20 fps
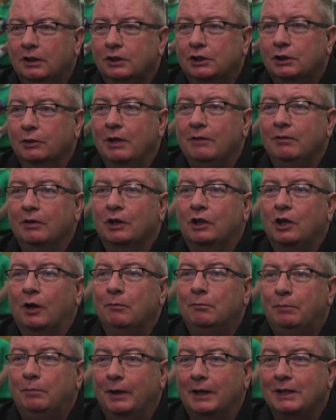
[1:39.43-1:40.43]
to even
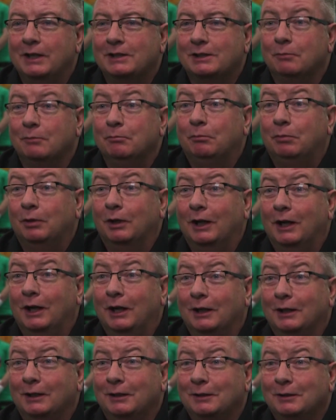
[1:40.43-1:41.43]
compete and play.